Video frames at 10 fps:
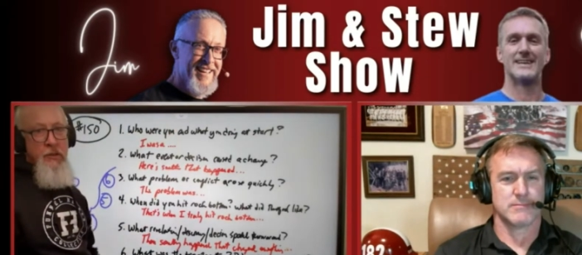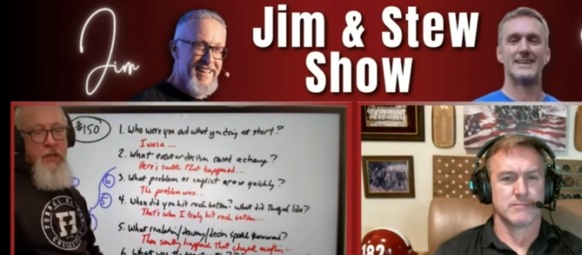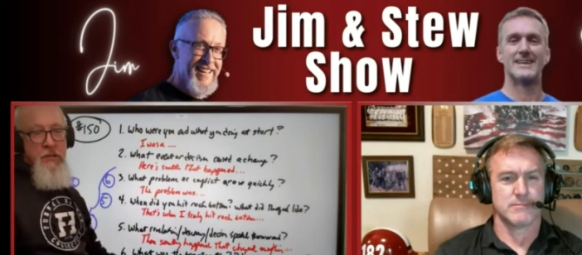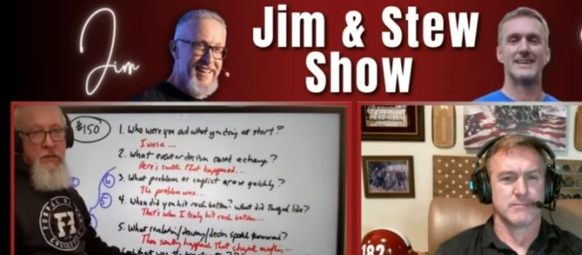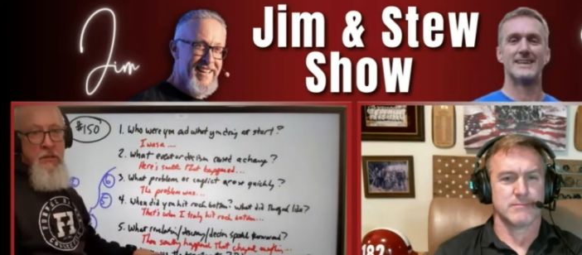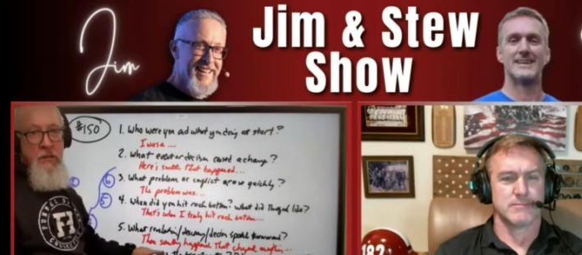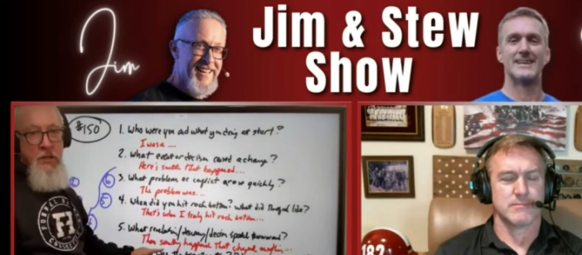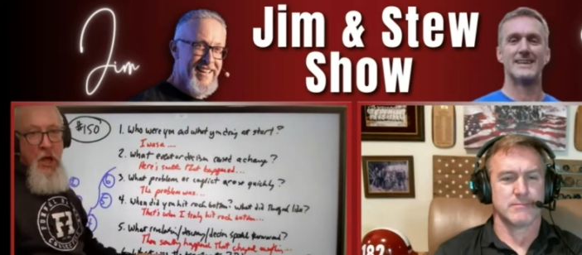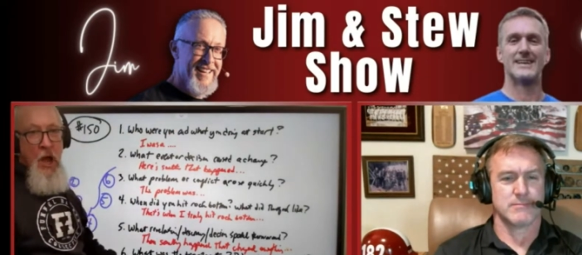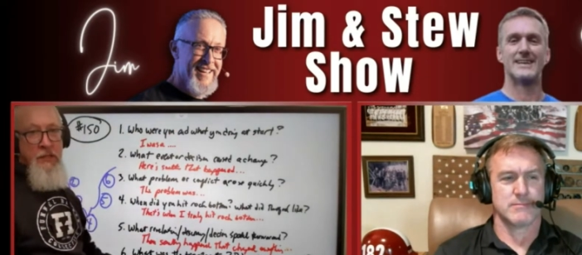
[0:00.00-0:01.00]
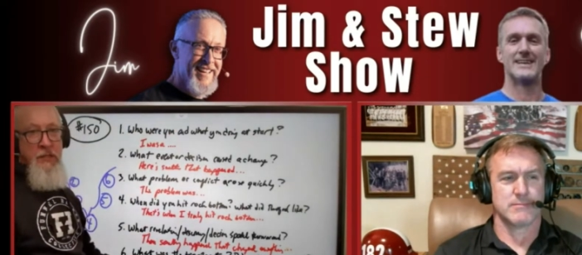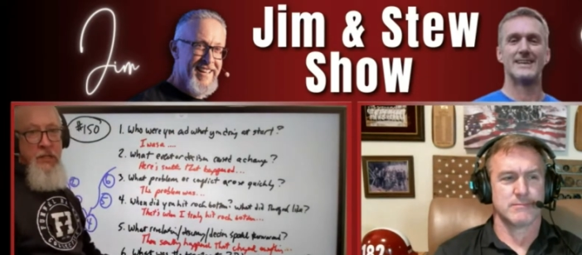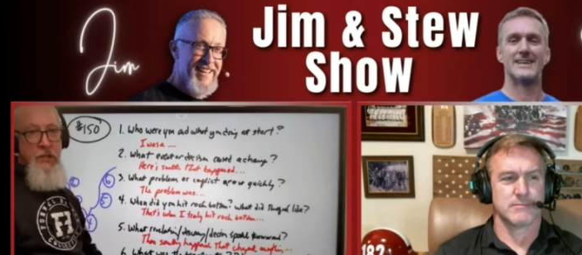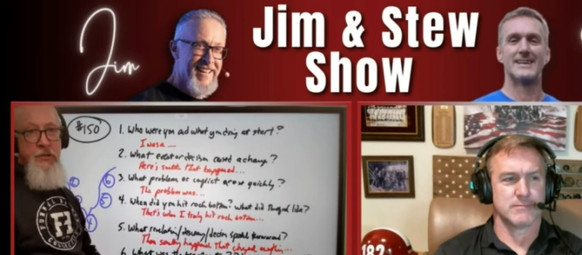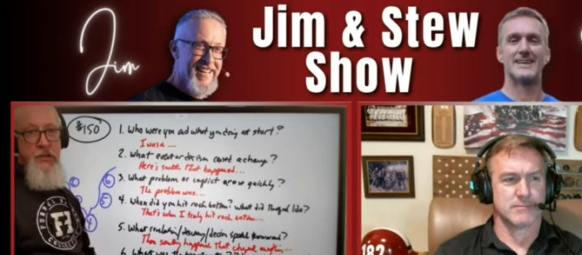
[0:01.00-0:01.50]
Speaker 1: those thoughts
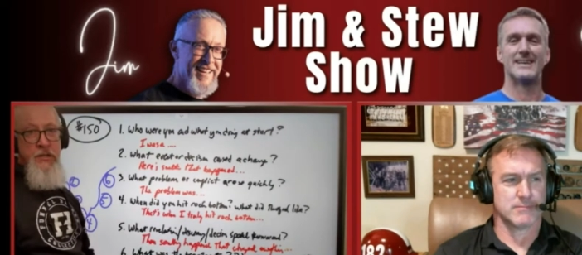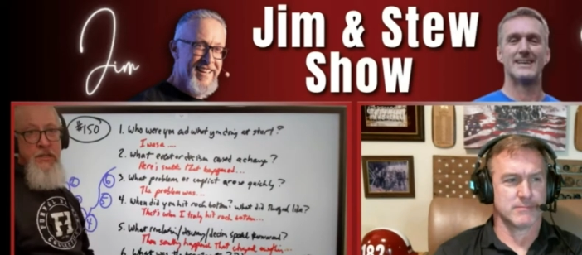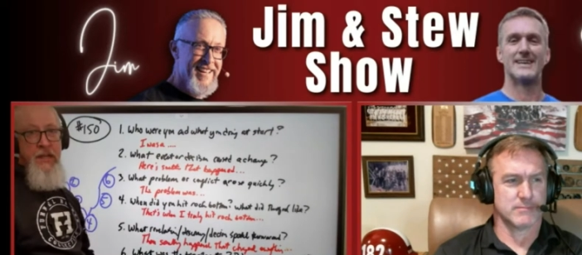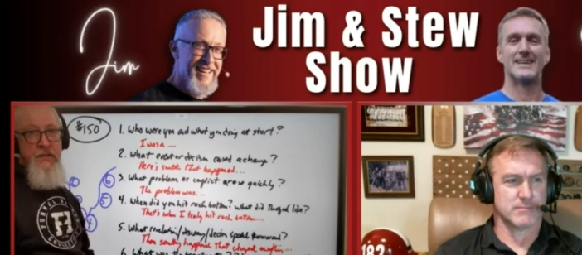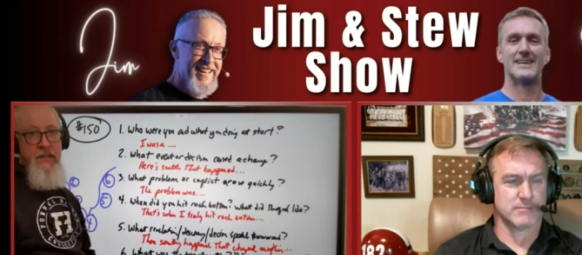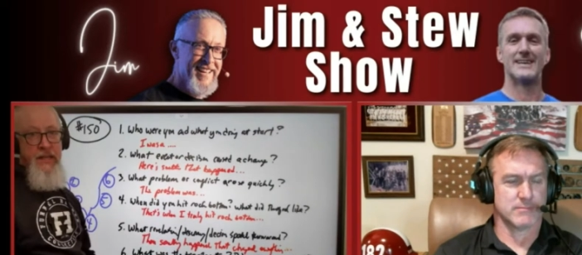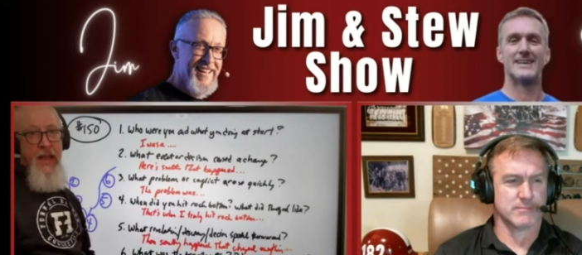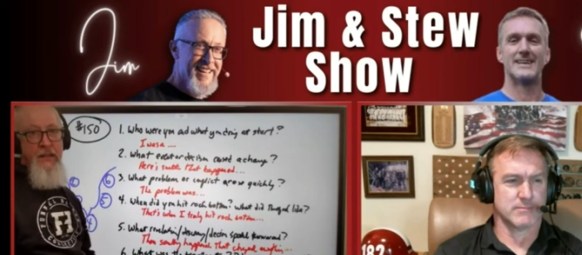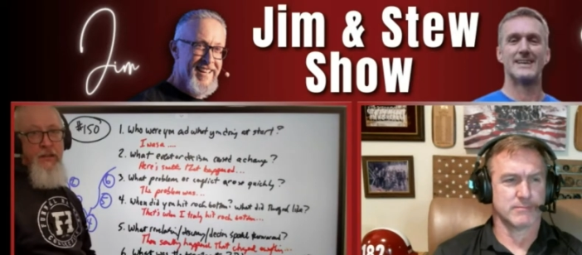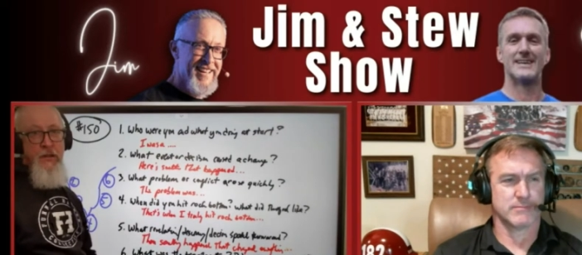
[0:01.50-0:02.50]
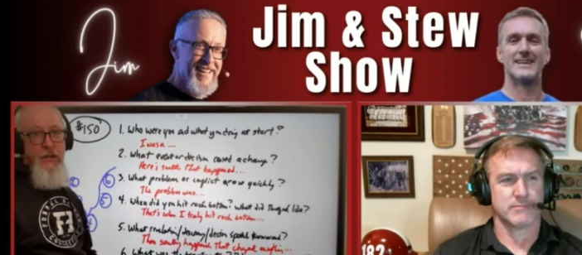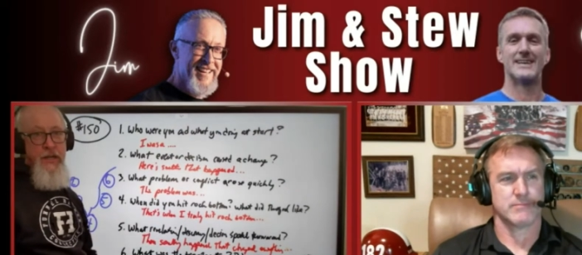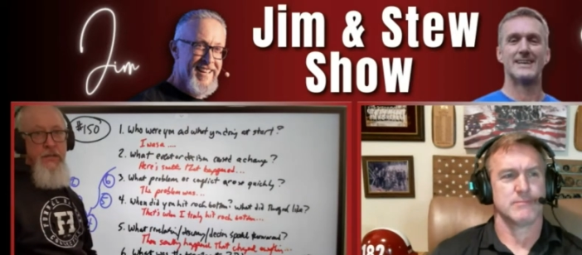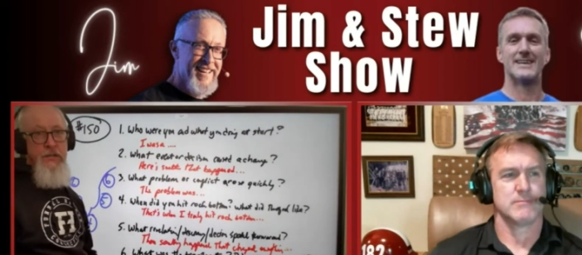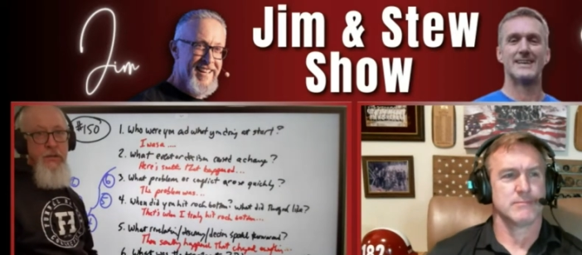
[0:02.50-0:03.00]
that you just did together
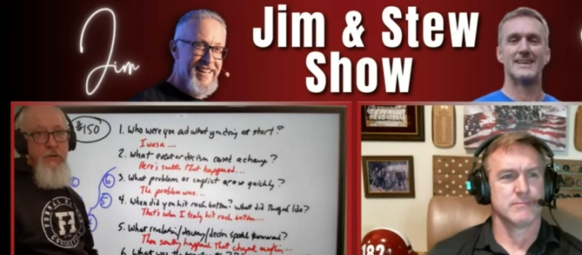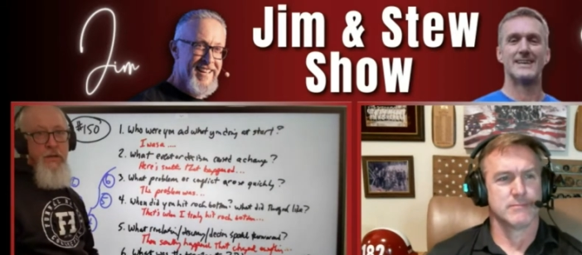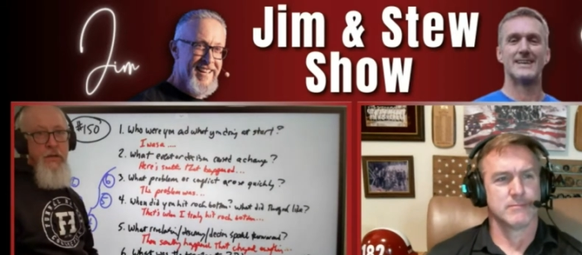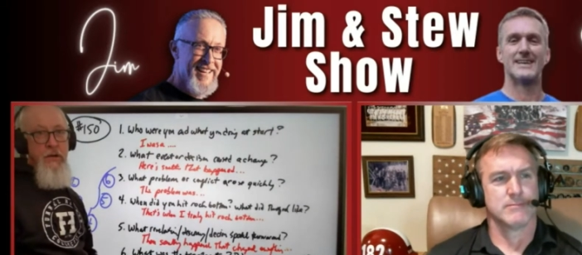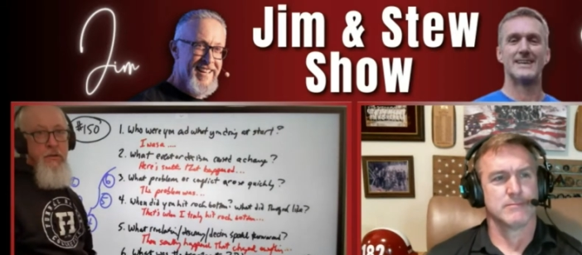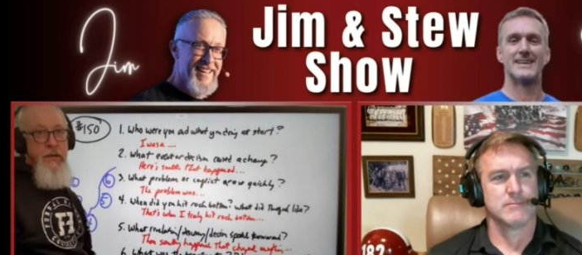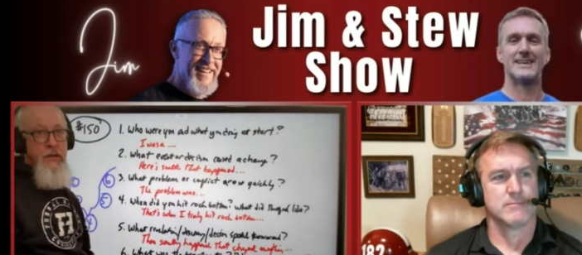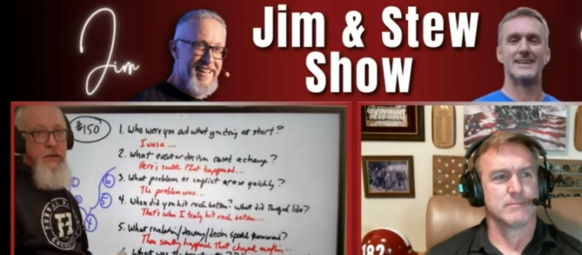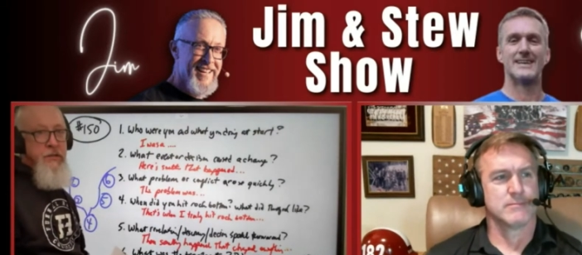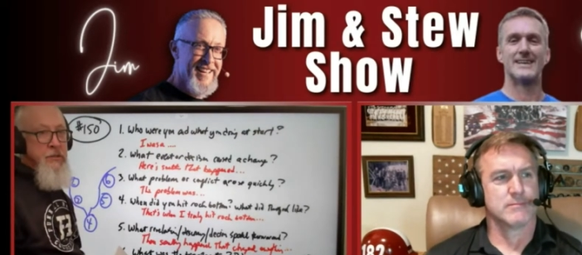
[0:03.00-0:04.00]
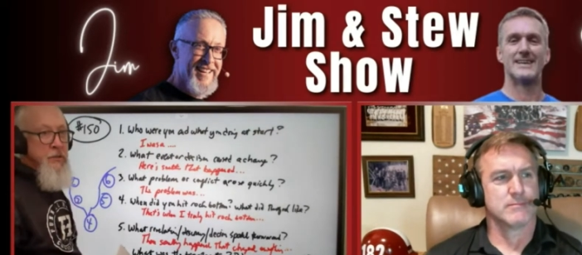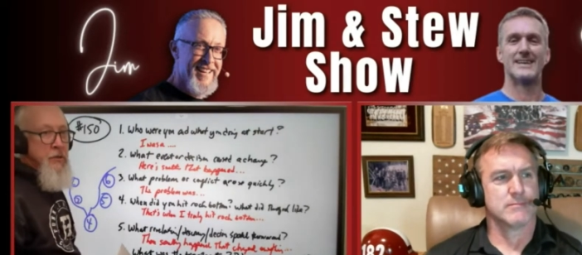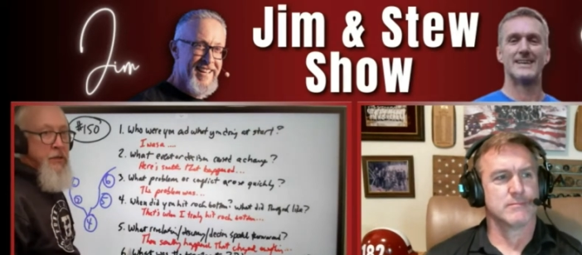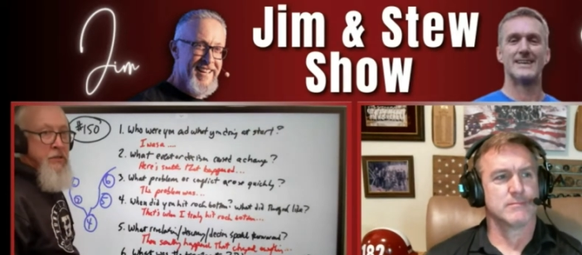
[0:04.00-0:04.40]
into a coherent story.